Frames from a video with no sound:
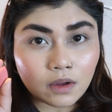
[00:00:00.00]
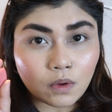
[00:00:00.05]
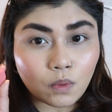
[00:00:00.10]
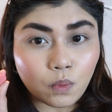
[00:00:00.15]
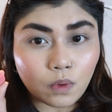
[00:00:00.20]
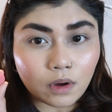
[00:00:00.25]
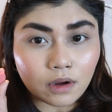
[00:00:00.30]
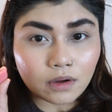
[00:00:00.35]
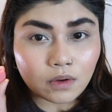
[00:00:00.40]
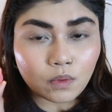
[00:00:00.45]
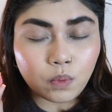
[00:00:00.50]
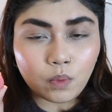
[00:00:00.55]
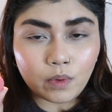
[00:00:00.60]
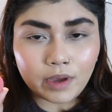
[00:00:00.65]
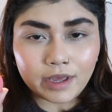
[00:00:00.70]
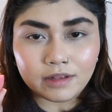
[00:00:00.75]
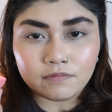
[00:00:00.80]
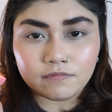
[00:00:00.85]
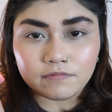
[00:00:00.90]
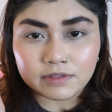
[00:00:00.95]
work
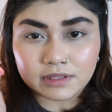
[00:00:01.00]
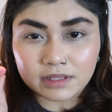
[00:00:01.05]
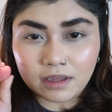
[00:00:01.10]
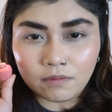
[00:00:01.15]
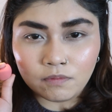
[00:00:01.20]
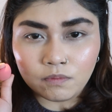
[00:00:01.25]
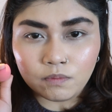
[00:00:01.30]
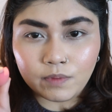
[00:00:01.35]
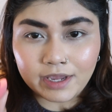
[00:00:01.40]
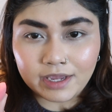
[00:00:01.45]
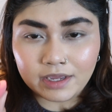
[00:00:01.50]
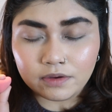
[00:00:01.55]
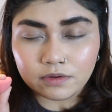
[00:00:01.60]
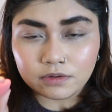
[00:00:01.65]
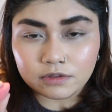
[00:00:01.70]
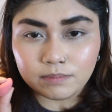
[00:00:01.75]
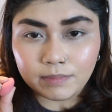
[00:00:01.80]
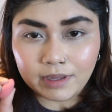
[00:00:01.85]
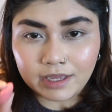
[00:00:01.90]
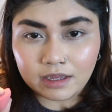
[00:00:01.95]
well with a very
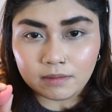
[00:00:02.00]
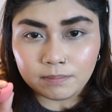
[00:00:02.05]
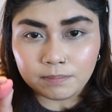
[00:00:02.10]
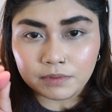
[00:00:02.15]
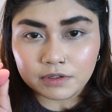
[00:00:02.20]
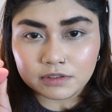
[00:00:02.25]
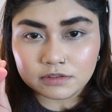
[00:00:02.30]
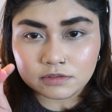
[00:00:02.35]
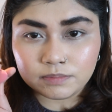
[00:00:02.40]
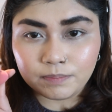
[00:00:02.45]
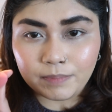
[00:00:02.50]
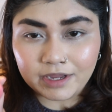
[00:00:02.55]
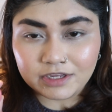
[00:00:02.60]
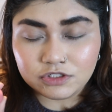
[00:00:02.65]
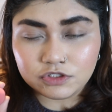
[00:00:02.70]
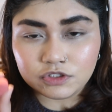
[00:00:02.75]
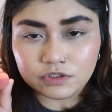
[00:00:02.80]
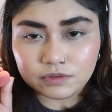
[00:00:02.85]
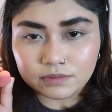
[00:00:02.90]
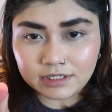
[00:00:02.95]
good makeup
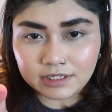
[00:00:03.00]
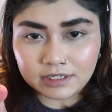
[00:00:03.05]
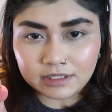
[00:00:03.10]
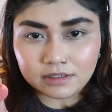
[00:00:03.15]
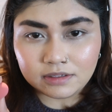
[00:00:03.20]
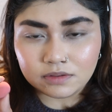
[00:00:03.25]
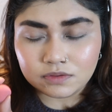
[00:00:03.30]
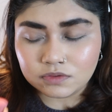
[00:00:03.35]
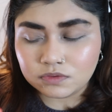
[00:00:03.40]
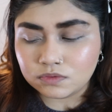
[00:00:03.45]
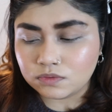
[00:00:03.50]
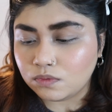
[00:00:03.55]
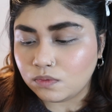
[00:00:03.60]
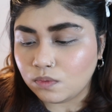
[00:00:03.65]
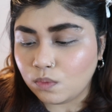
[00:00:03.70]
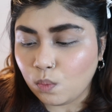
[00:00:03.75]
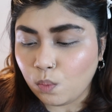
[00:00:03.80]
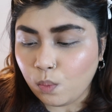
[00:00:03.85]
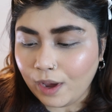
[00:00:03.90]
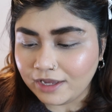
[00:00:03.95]
sponge you need.
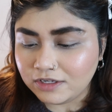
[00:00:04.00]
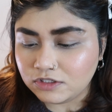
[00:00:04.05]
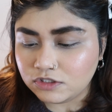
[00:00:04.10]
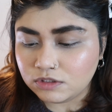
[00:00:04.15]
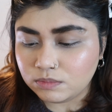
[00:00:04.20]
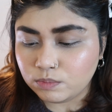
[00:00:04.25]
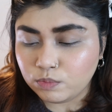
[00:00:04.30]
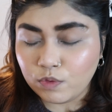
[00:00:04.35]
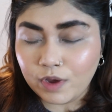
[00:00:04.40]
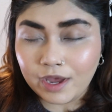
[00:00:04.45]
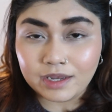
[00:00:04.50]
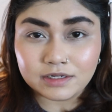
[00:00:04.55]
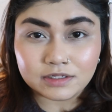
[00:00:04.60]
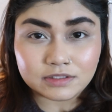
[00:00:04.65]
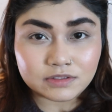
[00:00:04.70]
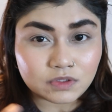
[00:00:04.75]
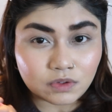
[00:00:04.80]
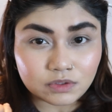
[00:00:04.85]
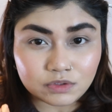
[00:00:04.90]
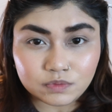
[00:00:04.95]
So Wiseshe brand,
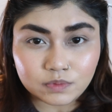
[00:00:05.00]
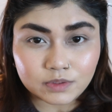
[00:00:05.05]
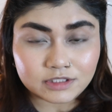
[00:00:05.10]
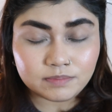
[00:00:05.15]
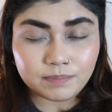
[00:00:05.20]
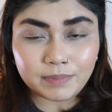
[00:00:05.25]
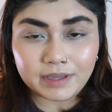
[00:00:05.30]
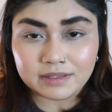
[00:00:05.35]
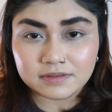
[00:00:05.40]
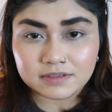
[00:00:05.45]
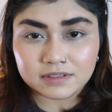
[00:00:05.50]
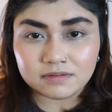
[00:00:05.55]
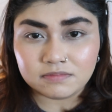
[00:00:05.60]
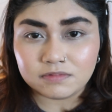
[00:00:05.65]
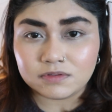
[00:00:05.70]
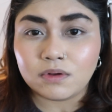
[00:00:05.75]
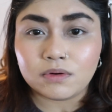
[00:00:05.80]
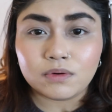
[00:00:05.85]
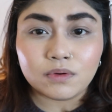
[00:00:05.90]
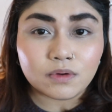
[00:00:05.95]
it's not too expensive,
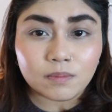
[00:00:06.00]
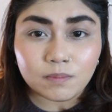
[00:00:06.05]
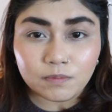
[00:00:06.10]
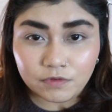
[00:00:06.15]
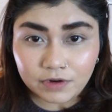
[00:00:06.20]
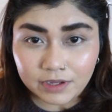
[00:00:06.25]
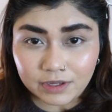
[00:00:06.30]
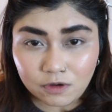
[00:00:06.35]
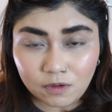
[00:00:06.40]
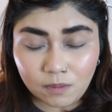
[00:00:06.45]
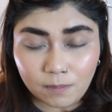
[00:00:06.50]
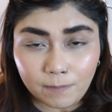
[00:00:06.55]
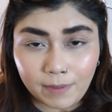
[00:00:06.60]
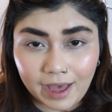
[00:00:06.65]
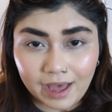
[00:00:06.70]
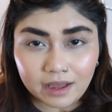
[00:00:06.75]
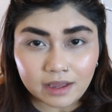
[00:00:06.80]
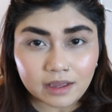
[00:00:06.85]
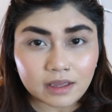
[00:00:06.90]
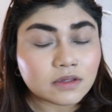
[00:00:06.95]
it's not going to break your
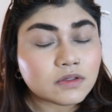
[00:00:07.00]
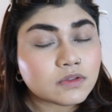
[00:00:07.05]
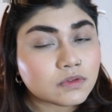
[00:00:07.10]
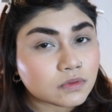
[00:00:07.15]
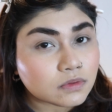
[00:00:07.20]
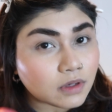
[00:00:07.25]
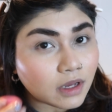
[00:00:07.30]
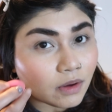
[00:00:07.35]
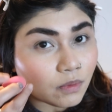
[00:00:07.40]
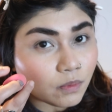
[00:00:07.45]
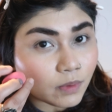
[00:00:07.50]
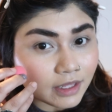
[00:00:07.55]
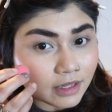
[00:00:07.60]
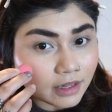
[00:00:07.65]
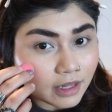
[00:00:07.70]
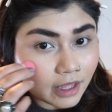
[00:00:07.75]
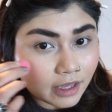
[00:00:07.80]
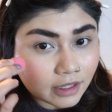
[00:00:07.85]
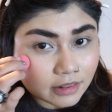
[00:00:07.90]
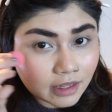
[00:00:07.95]
bank, so I really
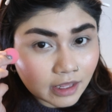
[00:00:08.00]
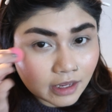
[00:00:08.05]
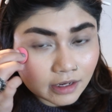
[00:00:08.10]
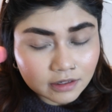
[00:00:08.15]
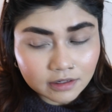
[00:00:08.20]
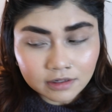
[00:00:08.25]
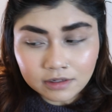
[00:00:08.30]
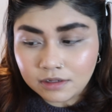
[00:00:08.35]
like that.